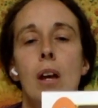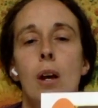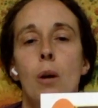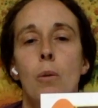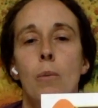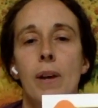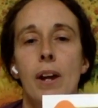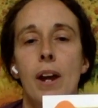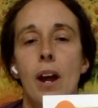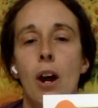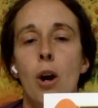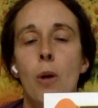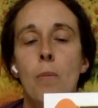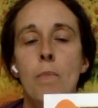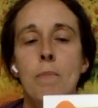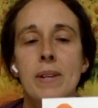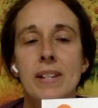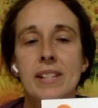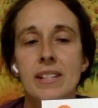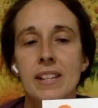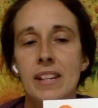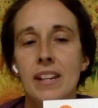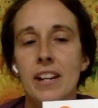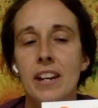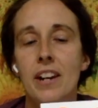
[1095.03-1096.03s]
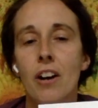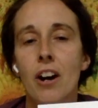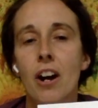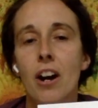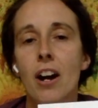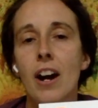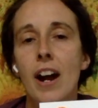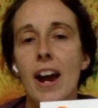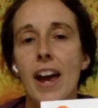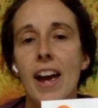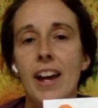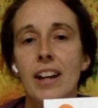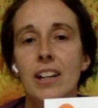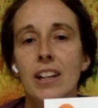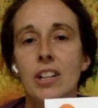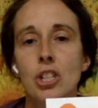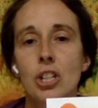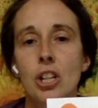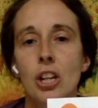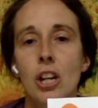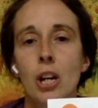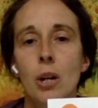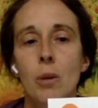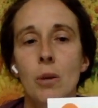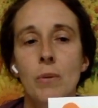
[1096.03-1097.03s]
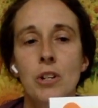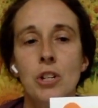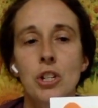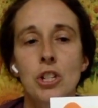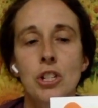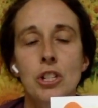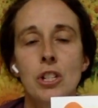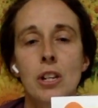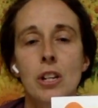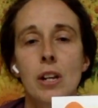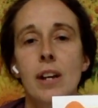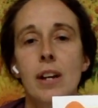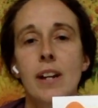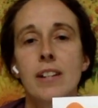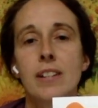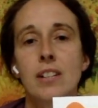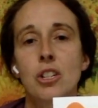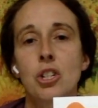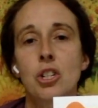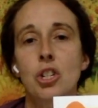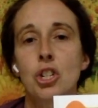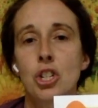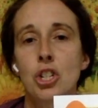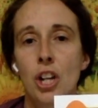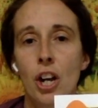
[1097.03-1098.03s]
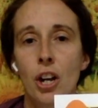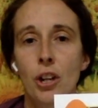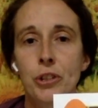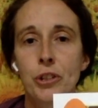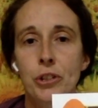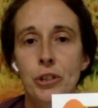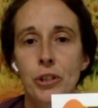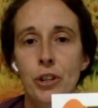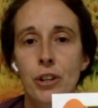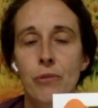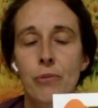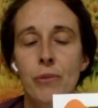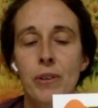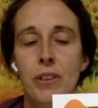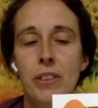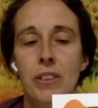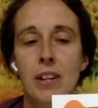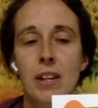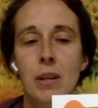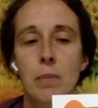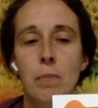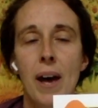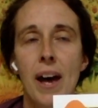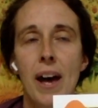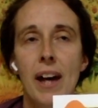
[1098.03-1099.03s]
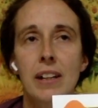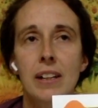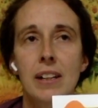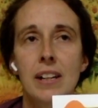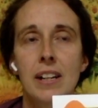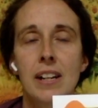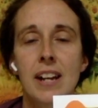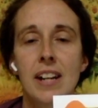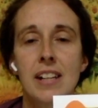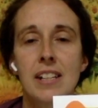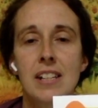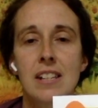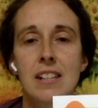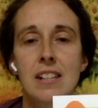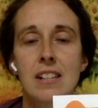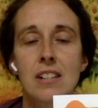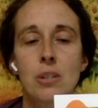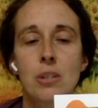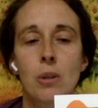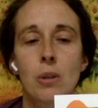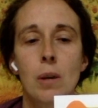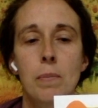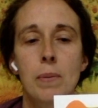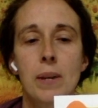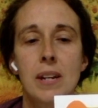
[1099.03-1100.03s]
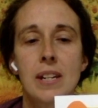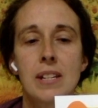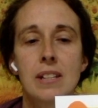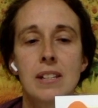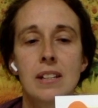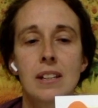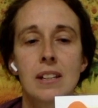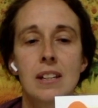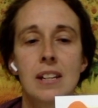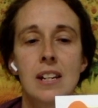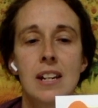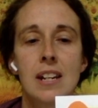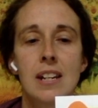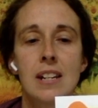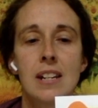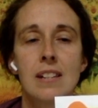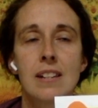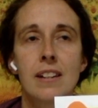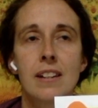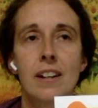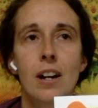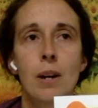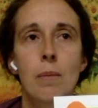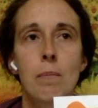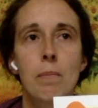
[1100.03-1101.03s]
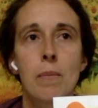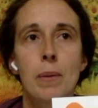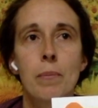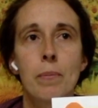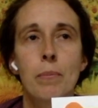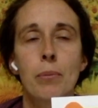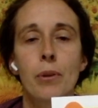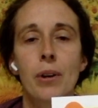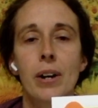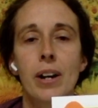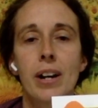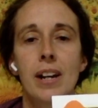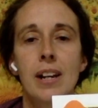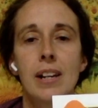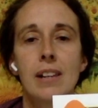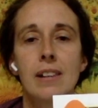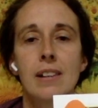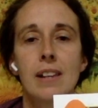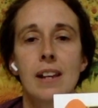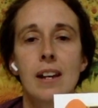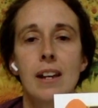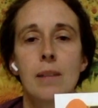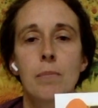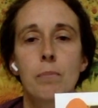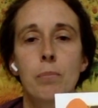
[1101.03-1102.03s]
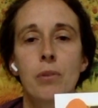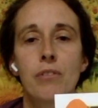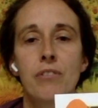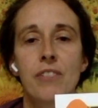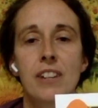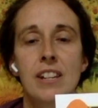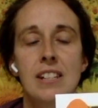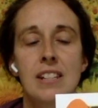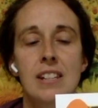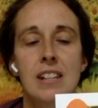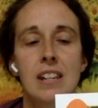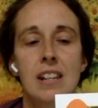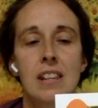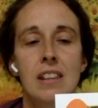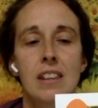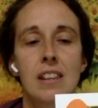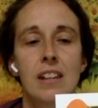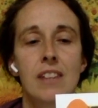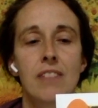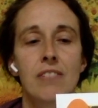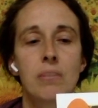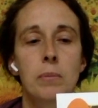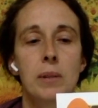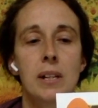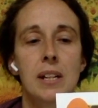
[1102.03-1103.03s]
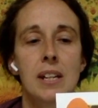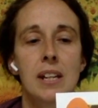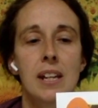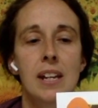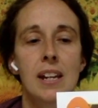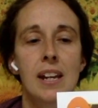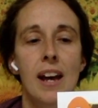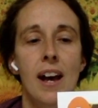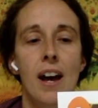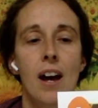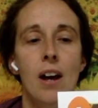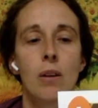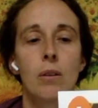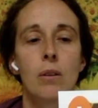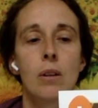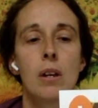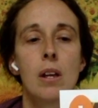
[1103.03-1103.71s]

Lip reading: We are missing here our eggshell, which is a shelter, if we think back, connecting this to our basic needs, and our membrane that prevents anything from leaking out.